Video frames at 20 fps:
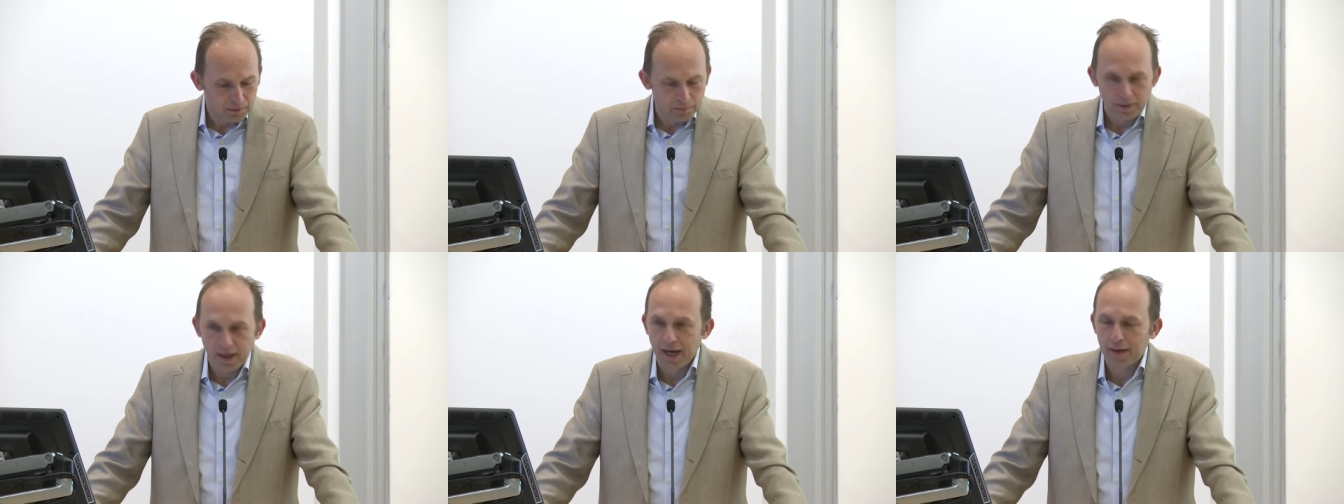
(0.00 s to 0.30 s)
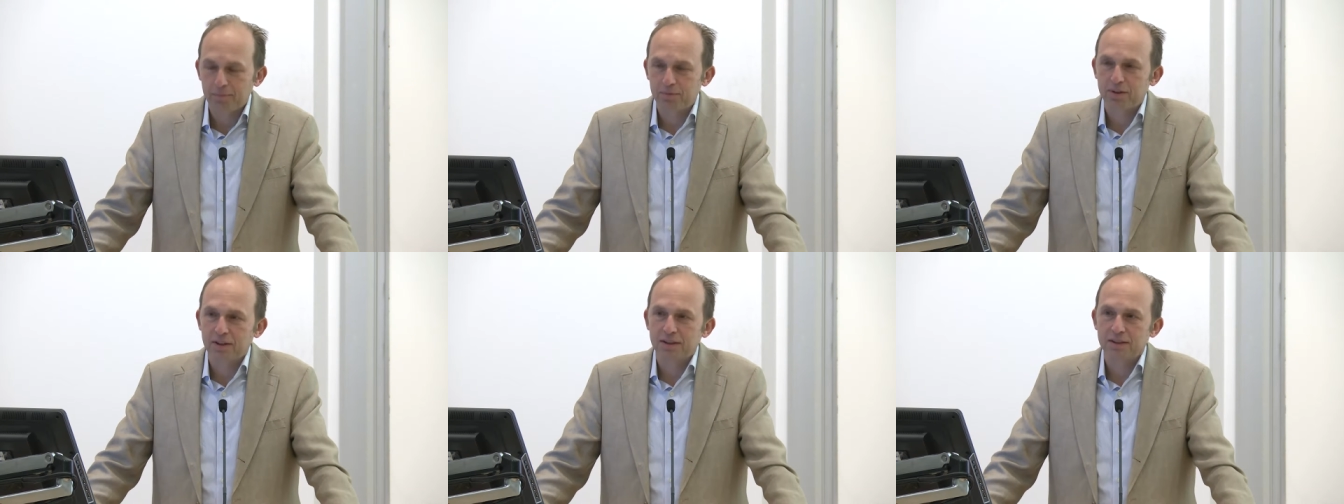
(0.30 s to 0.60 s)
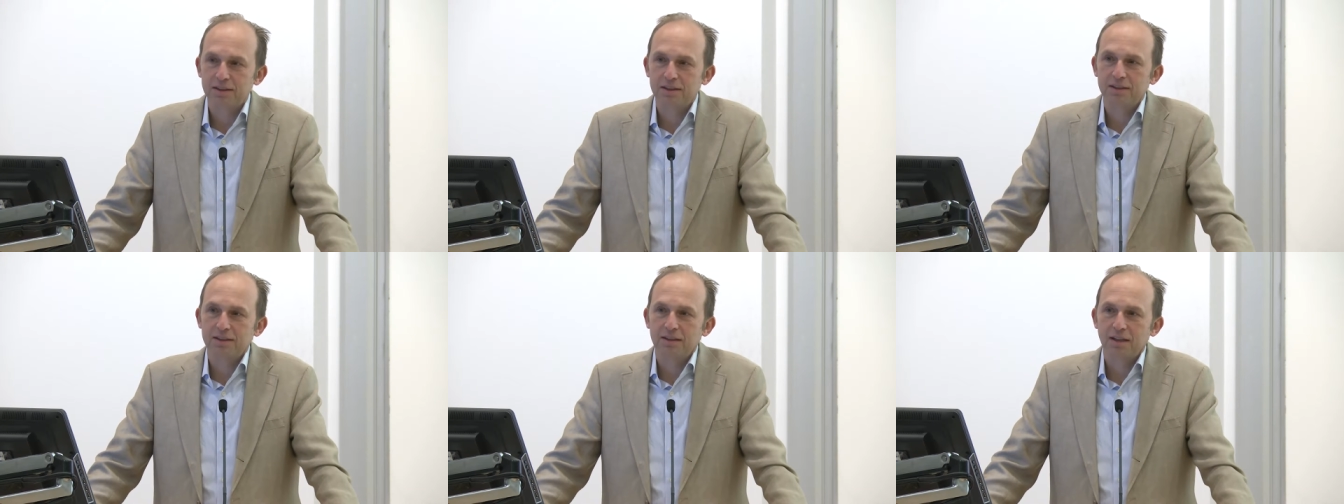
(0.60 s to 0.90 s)

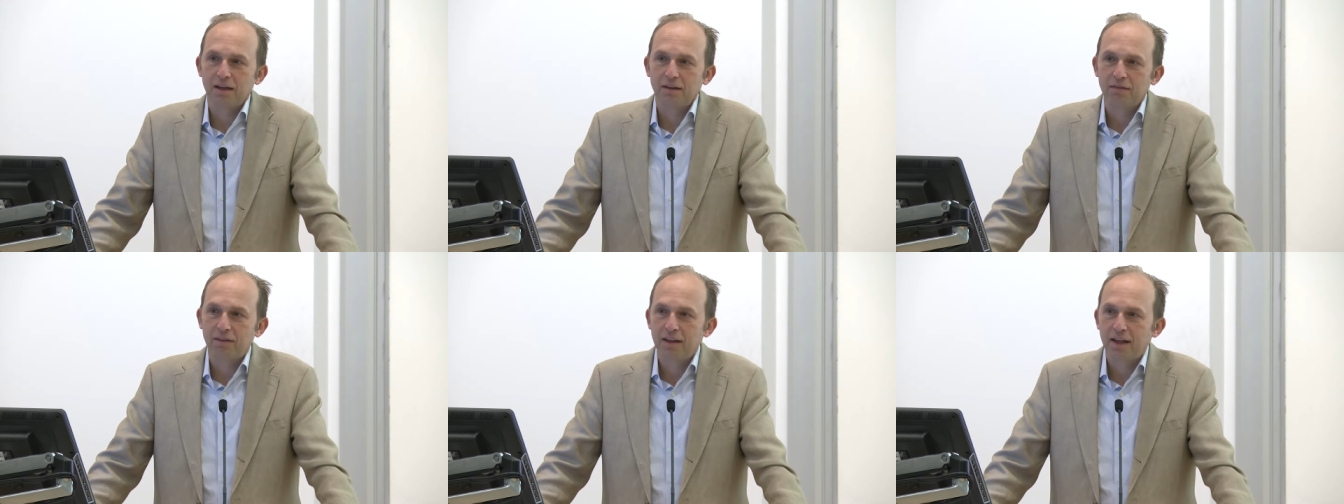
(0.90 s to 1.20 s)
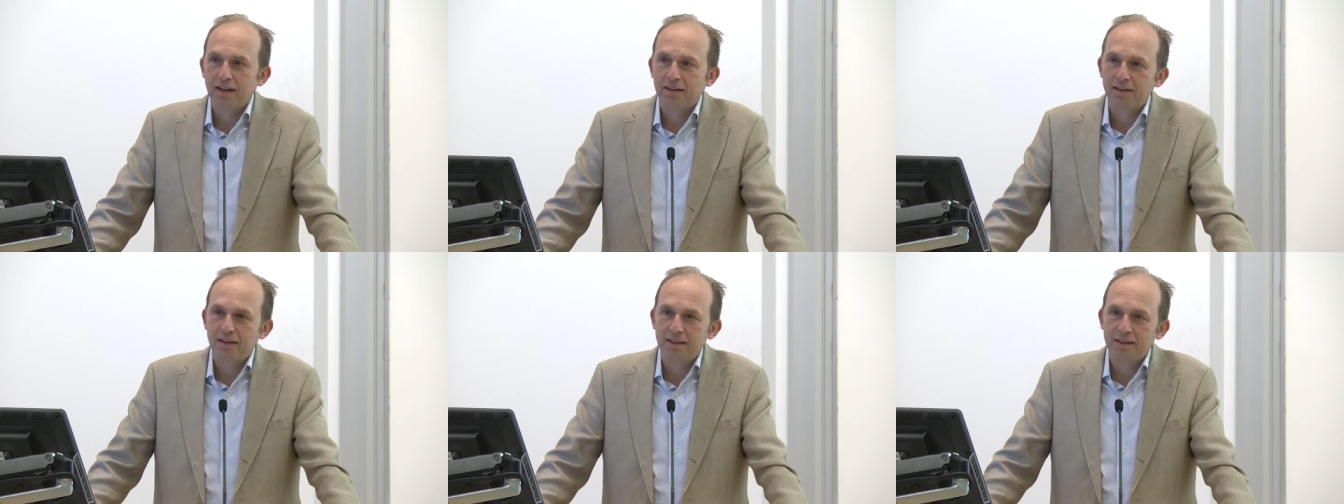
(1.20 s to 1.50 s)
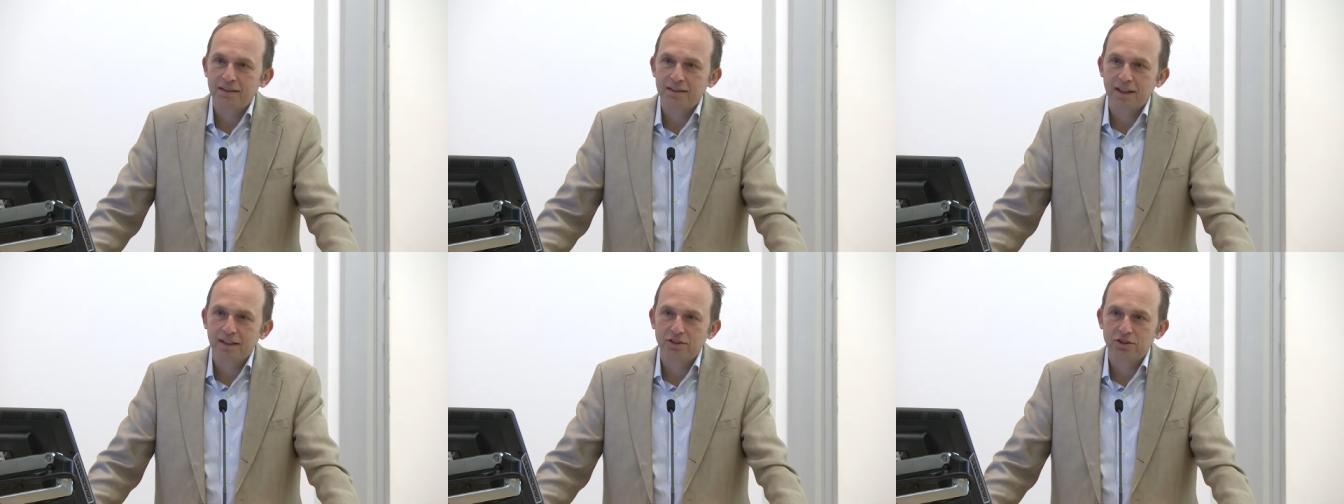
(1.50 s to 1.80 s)
Baptists of the 18th
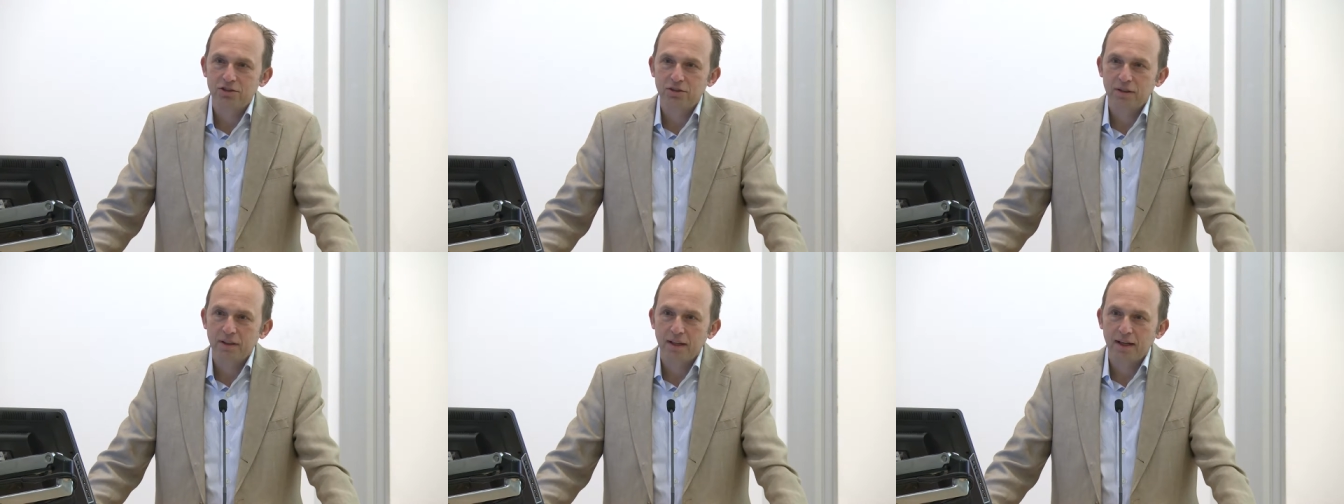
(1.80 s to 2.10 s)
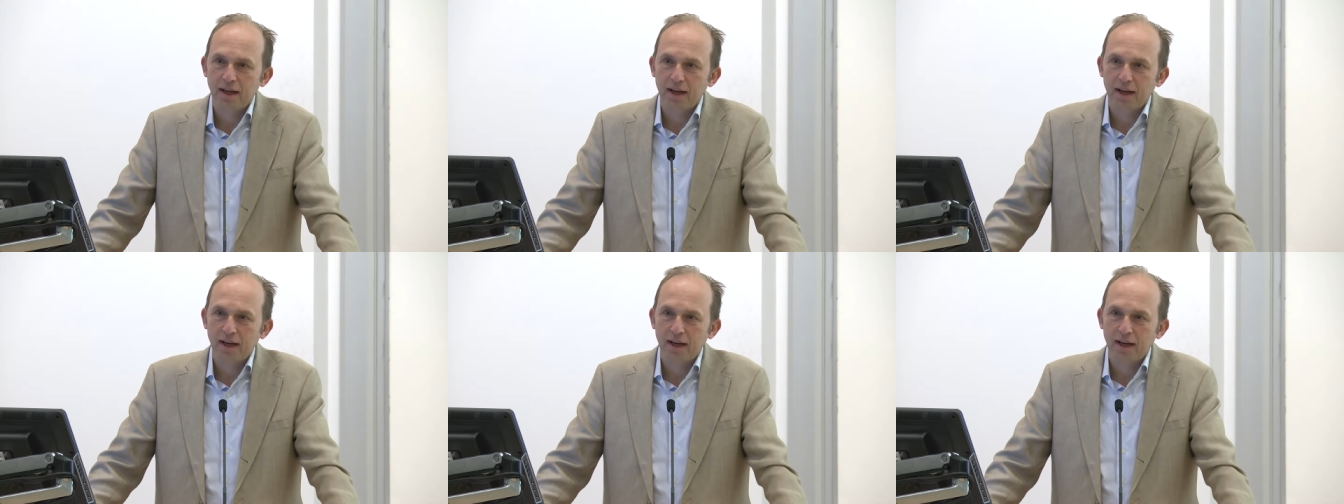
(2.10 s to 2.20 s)
century.